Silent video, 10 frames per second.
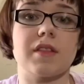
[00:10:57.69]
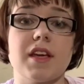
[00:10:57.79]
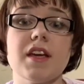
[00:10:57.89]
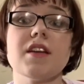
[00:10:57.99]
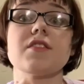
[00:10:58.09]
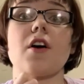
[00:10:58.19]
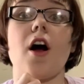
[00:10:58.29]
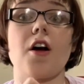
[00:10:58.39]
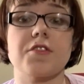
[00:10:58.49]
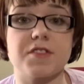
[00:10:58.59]
These
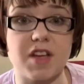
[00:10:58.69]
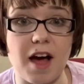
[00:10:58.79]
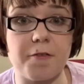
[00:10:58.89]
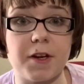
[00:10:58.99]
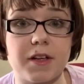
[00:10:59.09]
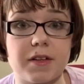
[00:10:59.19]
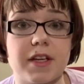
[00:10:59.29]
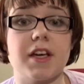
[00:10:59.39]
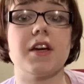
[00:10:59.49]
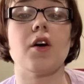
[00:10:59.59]
are
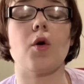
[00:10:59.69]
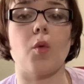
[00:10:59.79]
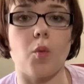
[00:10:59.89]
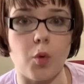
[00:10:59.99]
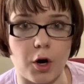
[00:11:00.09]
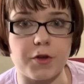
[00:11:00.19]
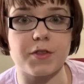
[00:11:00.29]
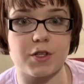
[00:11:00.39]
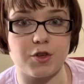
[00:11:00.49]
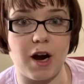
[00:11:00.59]
definitely worth
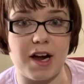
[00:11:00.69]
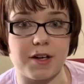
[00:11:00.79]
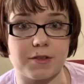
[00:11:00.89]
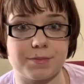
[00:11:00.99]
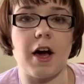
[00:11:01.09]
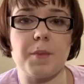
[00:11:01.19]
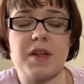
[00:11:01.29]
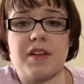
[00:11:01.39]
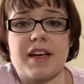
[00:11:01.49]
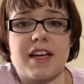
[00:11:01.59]
the trial. I
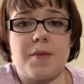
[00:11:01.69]
mean, like I